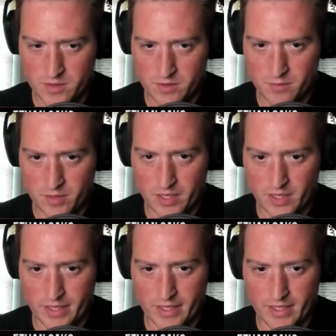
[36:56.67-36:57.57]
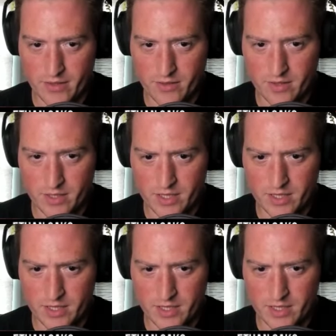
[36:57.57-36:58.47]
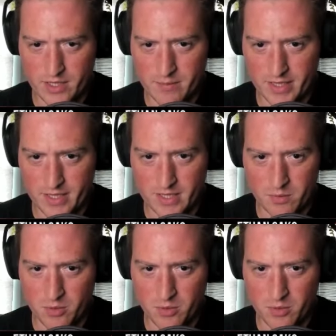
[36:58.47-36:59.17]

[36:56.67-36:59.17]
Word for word: Play land out. Uh, am I double